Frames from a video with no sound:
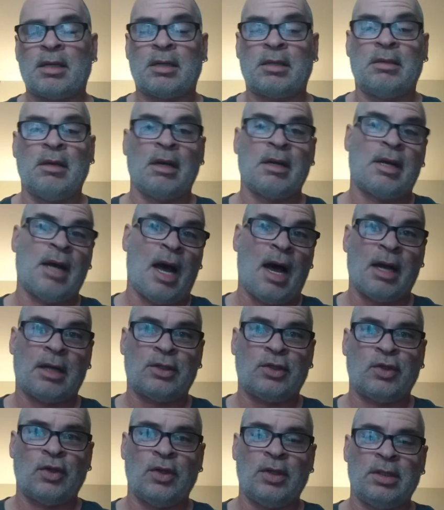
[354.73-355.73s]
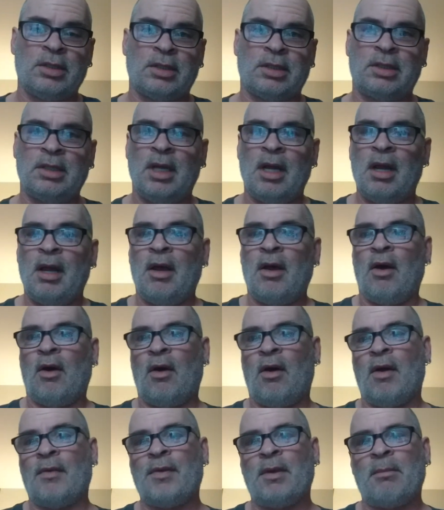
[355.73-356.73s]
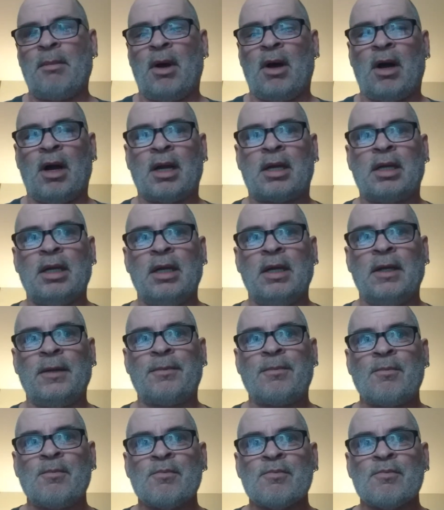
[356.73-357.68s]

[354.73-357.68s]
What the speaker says: concoctions on the market,